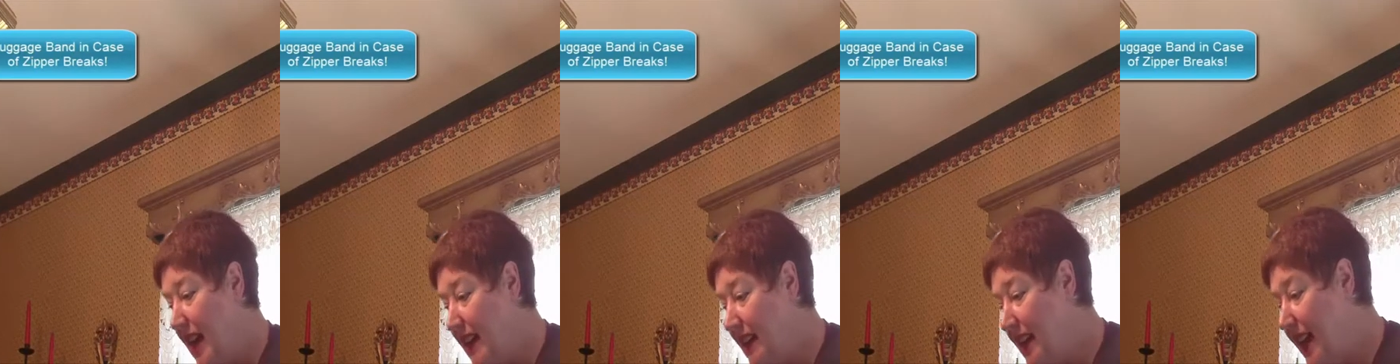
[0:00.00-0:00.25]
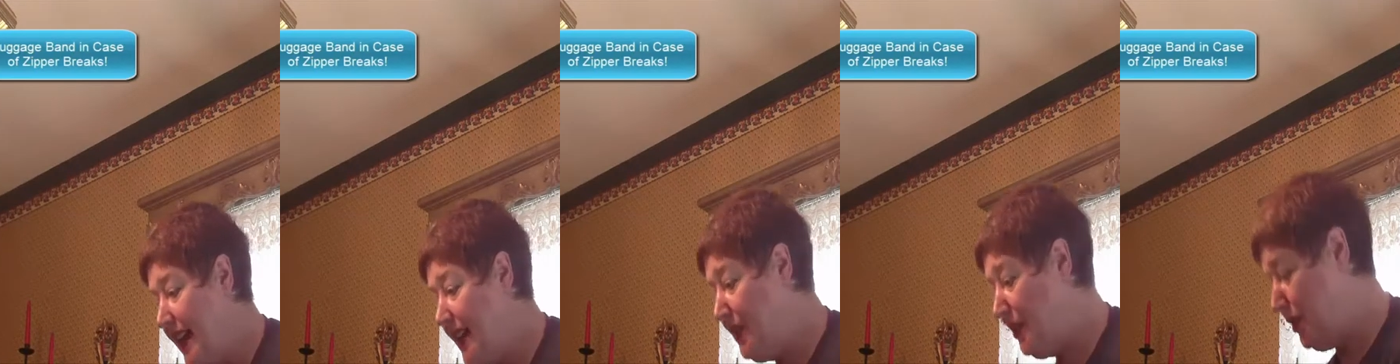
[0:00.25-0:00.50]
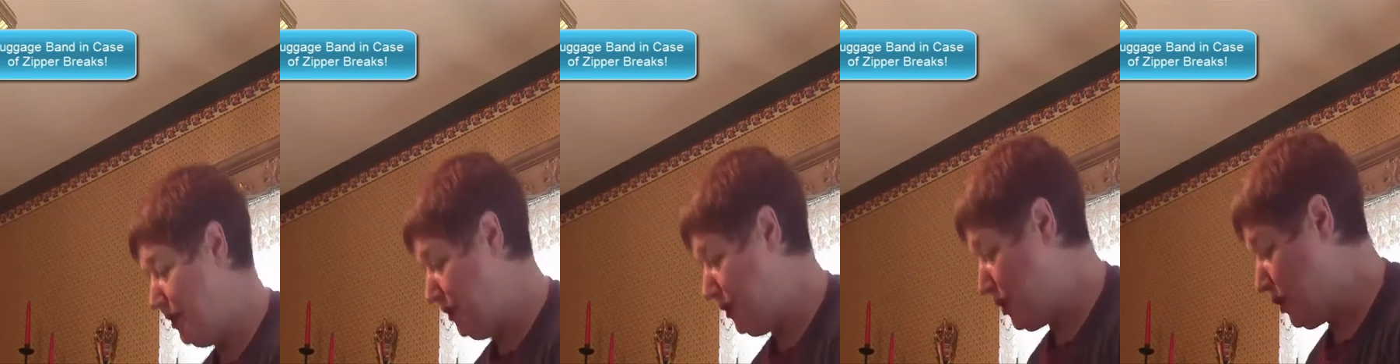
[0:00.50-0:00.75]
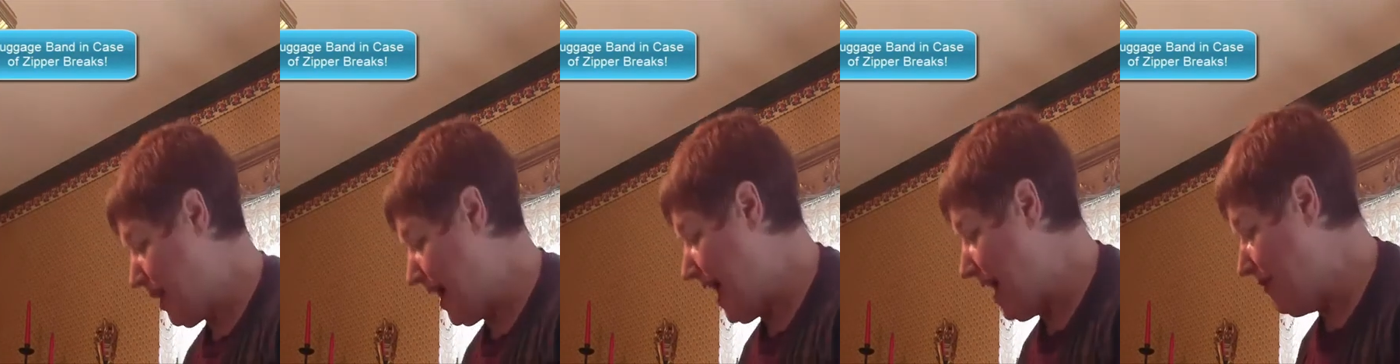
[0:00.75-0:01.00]
I like to
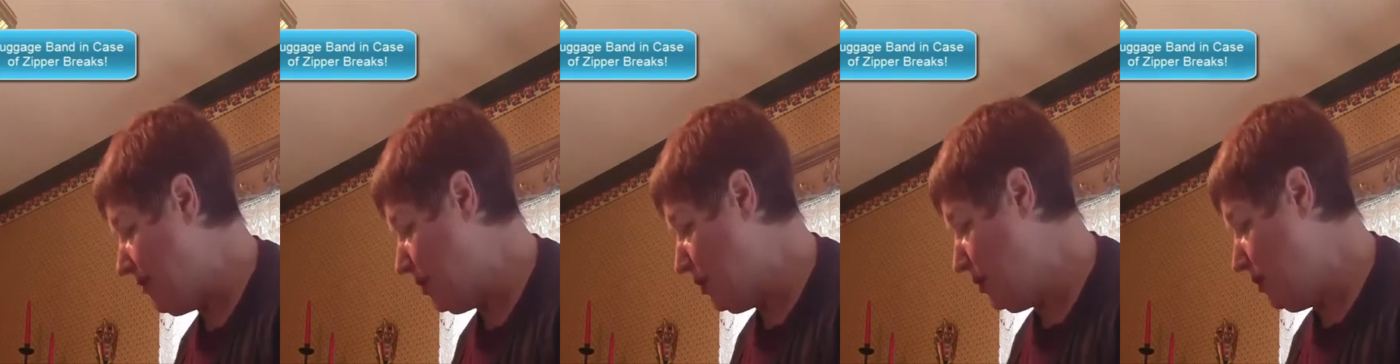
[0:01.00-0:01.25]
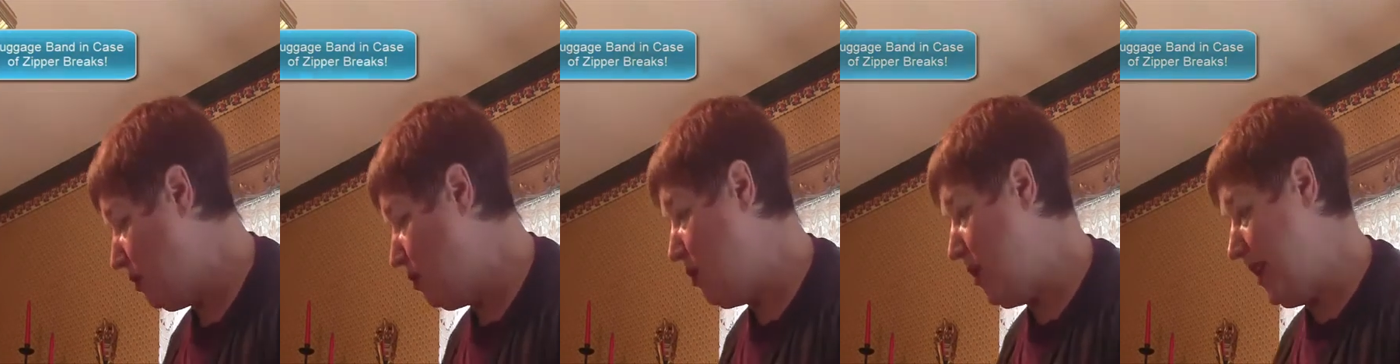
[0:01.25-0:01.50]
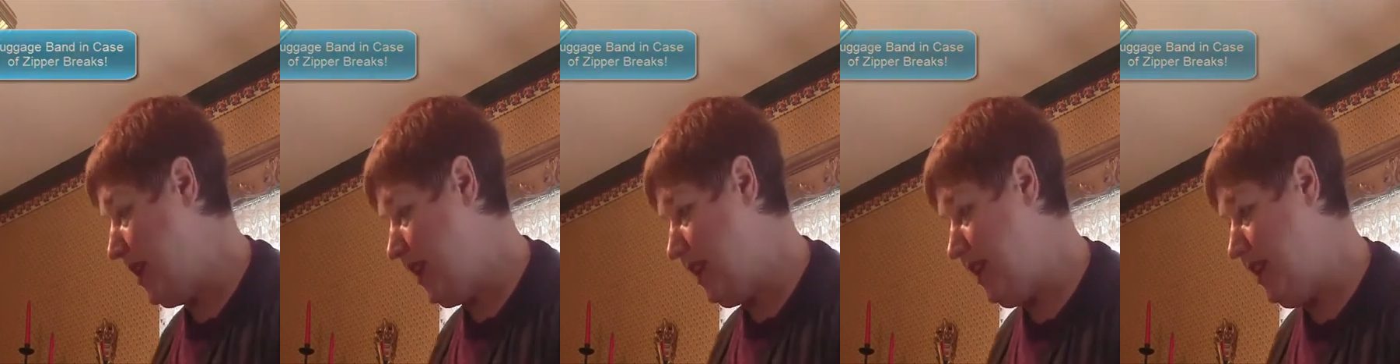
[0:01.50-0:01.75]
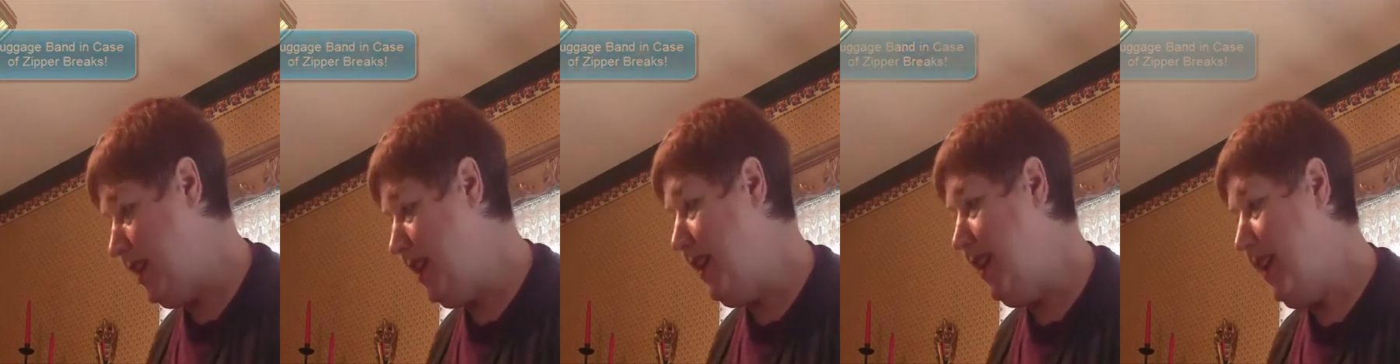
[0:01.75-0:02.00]
travel
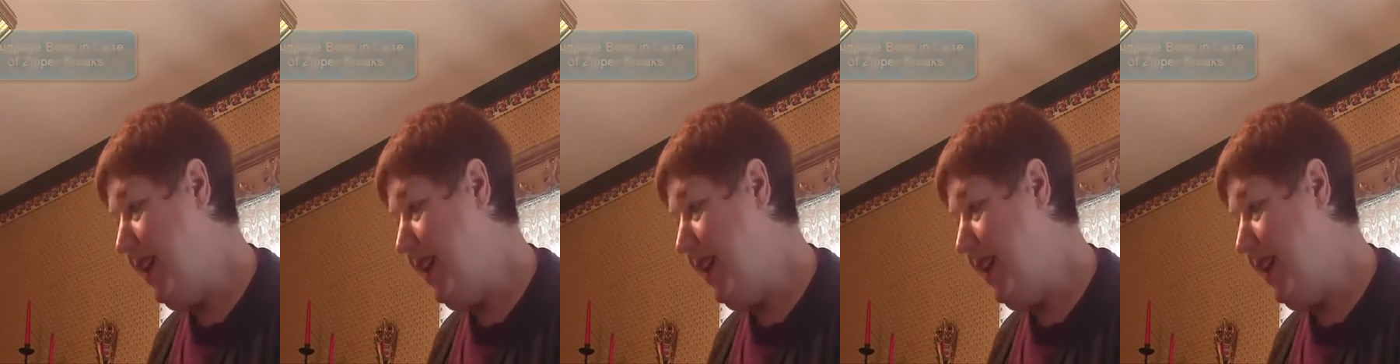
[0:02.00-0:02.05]
with